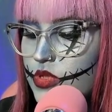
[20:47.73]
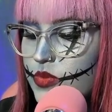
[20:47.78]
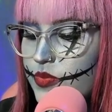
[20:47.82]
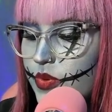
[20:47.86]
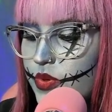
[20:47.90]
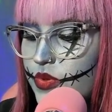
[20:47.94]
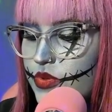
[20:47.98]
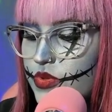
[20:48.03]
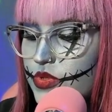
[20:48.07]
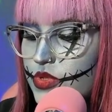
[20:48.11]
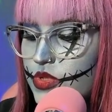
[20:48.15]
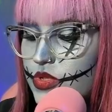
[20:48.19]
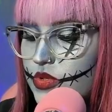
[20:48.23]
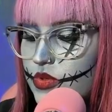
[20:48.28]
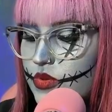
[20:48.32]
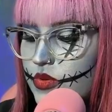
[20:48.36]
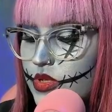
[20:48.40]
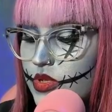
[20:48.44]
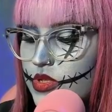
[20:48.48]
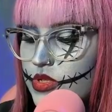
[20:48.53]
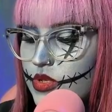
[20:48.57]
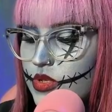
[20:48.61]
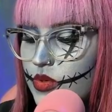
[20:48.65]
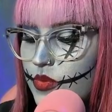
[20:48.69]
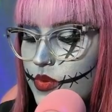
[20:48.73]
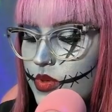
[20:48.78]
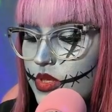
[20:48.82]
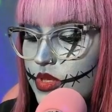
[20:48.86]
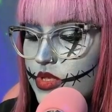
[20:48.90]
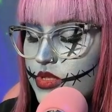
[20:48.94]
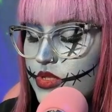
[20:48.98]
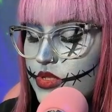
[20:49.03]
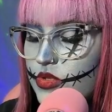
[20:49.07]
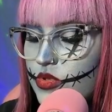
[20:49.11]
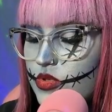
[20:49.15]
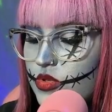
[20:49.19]
supposed to until we
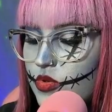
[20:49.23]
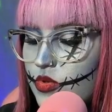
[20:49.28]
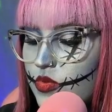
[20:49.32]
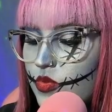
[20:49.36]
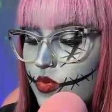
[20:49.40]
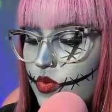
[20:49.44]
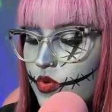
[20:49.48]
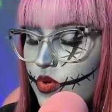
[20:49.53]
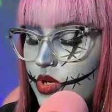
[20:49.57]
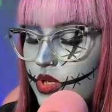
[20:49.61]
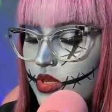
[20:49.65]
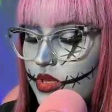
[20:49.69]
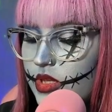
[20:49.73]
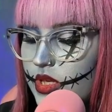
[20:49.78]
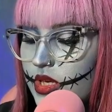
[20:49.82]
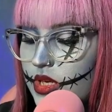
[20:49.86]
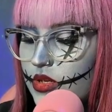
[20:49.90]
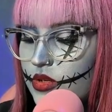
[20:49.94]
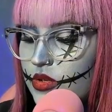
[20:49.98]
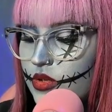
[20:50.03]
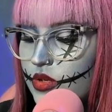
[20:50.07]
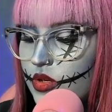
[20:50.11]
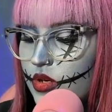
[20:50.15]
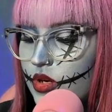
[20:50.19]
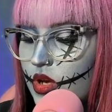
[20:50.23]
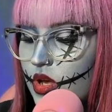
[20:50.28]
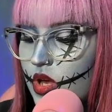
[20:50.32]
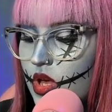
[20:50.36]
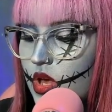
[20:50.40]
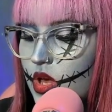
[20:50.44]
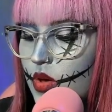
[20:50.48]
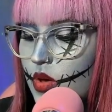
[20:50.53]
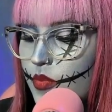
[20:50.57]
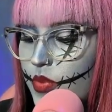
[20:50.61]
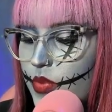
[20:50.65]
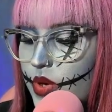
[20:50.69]
listened to the recording later,
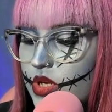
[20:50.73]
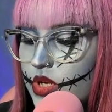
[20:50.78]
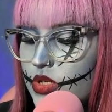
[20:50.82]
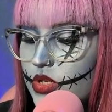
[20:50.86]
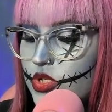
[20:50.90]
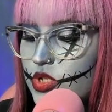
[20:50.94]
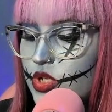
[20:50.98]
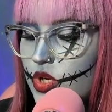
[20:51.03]
but